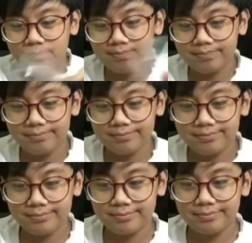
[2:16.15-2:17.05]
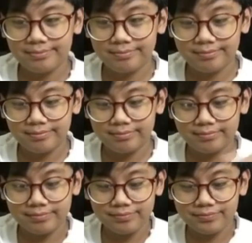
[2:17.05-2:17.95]

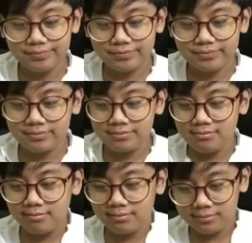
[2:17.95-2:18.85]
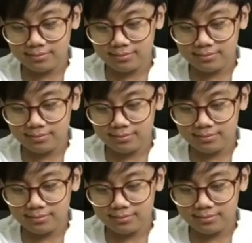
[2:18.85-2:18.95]
No one is speaking in this clip.